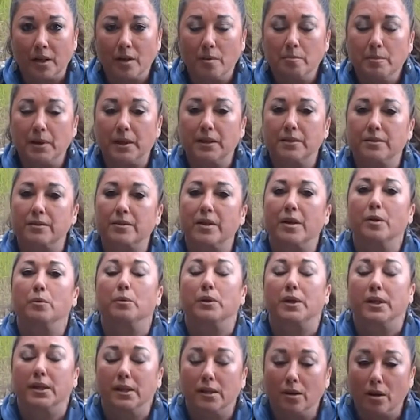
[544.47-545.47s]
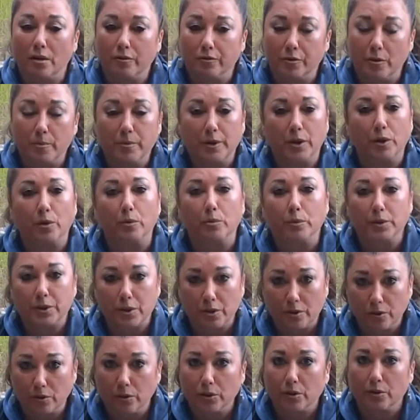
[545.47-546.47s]
Because they were cut off from the
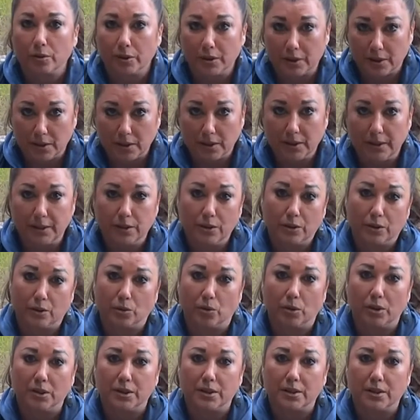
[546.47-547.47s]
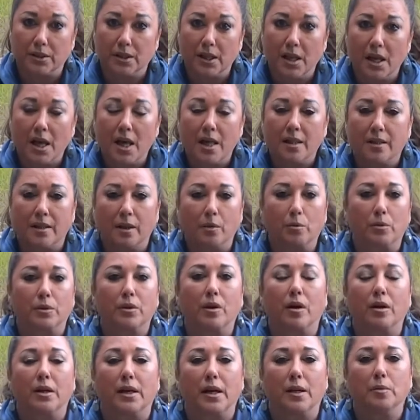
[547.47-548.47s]
original crystalline source. They were
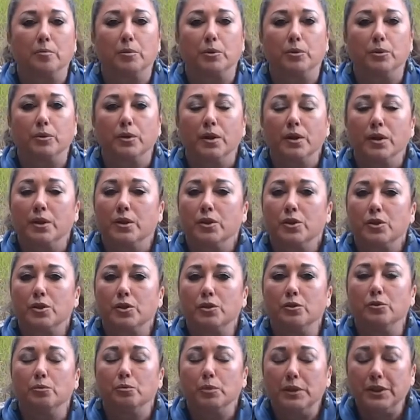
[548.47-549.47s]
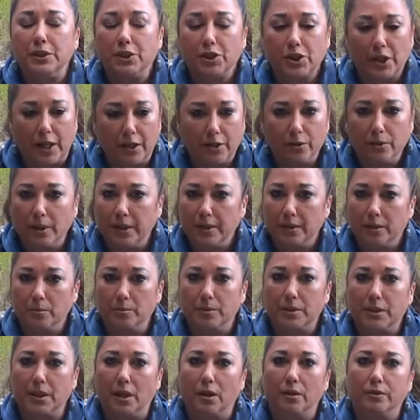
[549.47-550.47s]
not able to regenerate
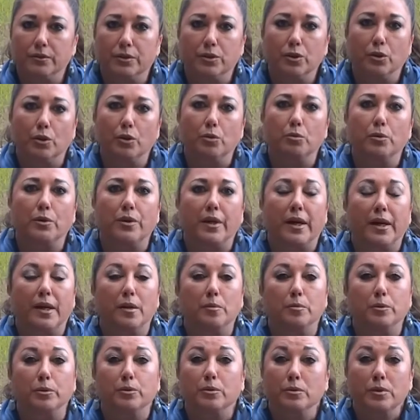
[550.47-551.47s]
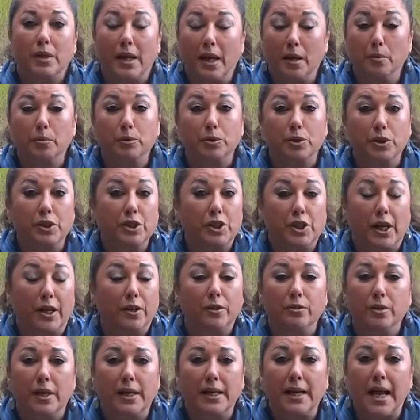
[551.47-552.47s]
themselves, nor were they able to
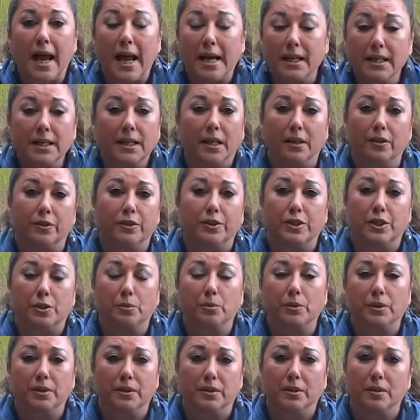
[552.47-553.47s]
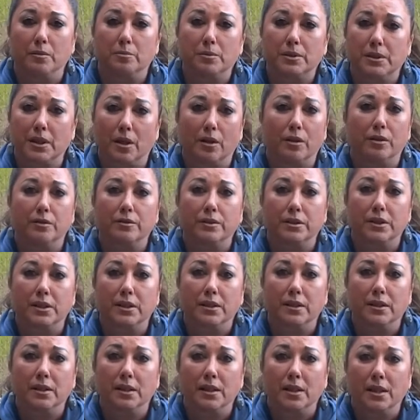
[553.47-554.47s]
generate any energy within themselves.
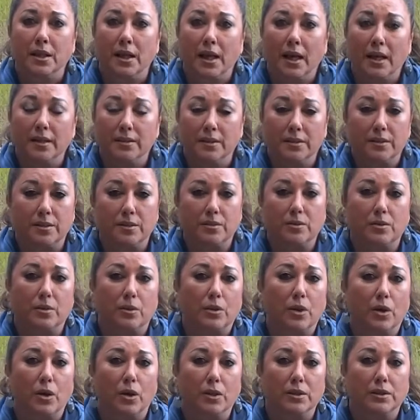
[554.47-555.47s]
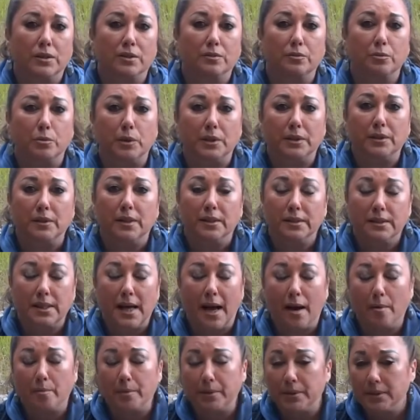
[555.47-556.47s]
And this is the cause of what has
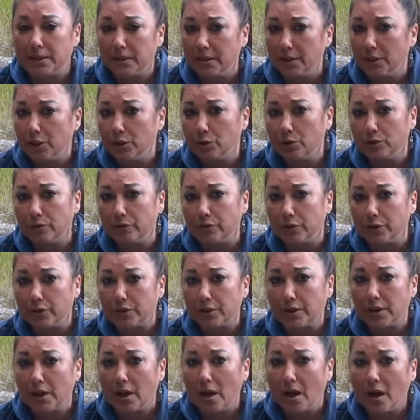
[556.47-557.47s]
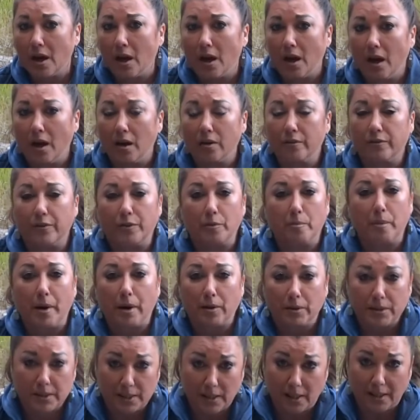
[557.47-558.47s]
happened in the universe of the
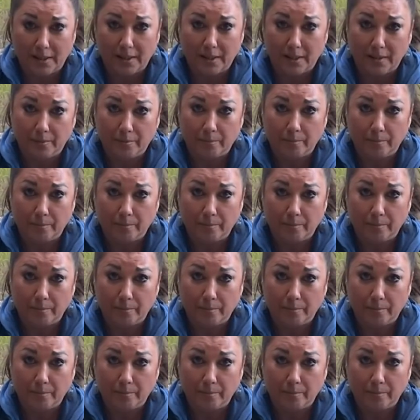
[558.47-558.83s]
parasiting.